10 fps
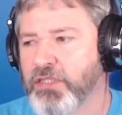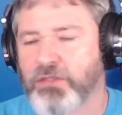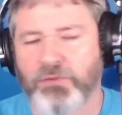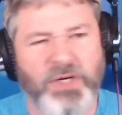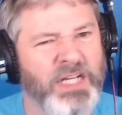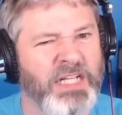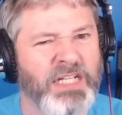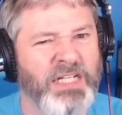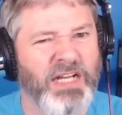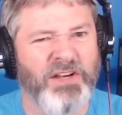What?
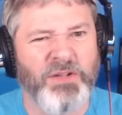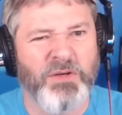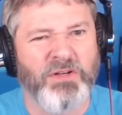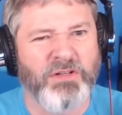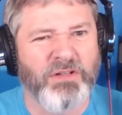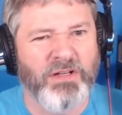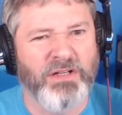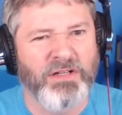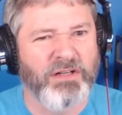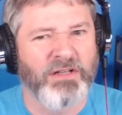Are you a
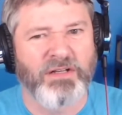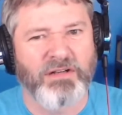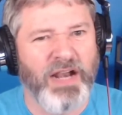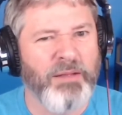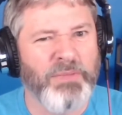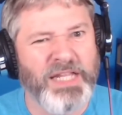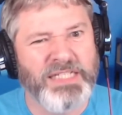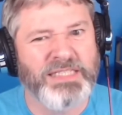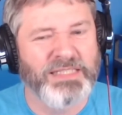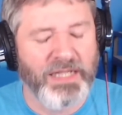crab place?